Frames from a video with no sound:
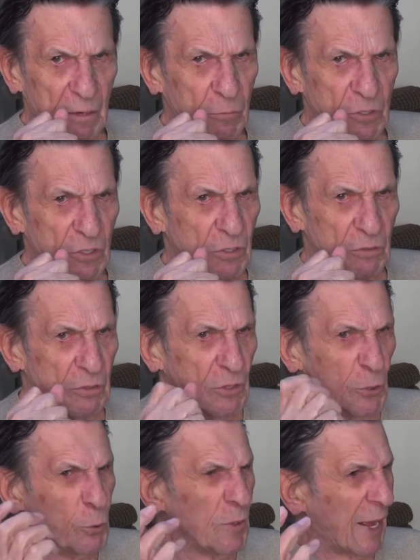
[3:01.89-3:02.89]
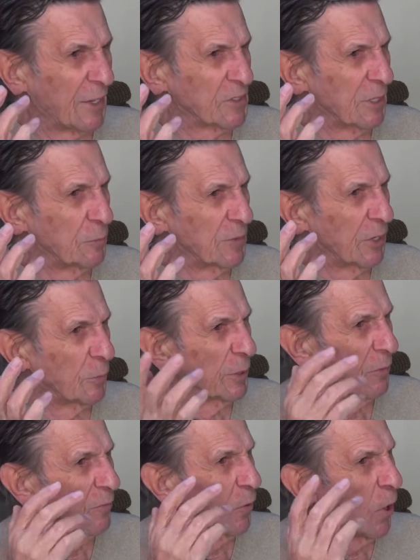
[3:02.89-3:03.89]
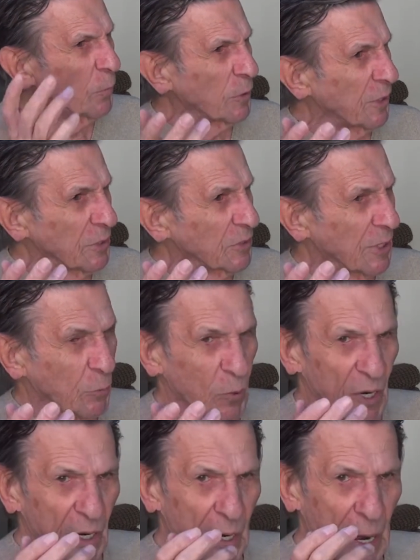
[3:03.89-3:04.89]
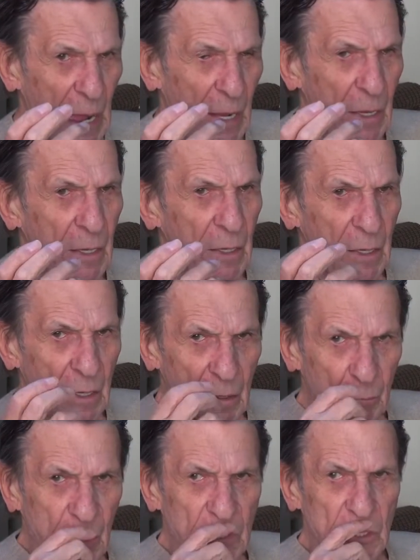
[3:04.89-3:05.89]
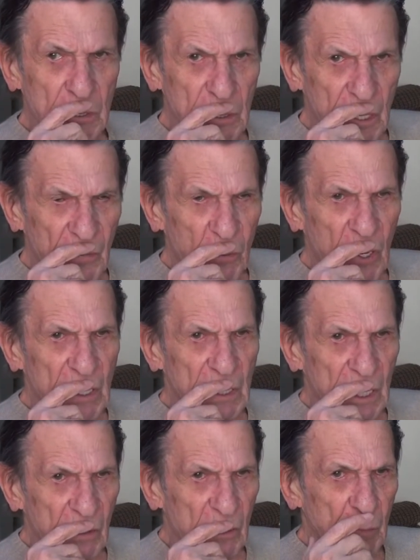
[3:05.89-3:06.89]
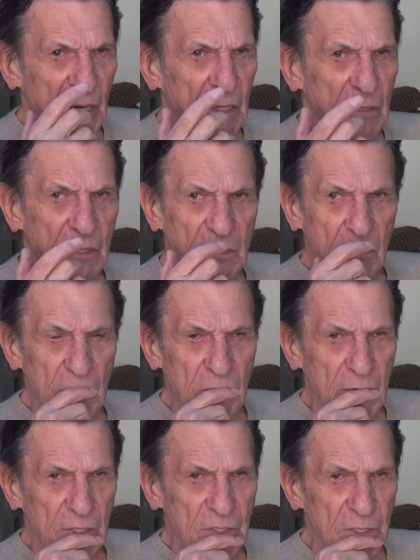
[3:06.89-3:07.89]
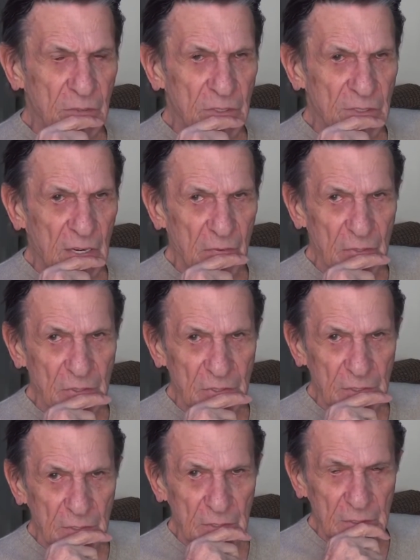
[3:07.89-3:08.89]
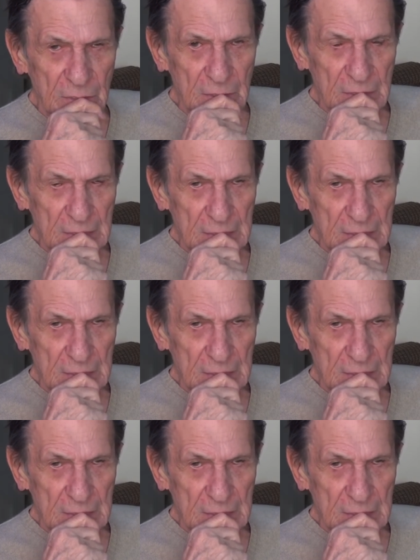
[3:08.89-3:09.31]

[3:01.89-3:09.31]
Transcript: I would do that someday or be involved in it in some way. But sure enough, one day we're making the Star Trek series, television series.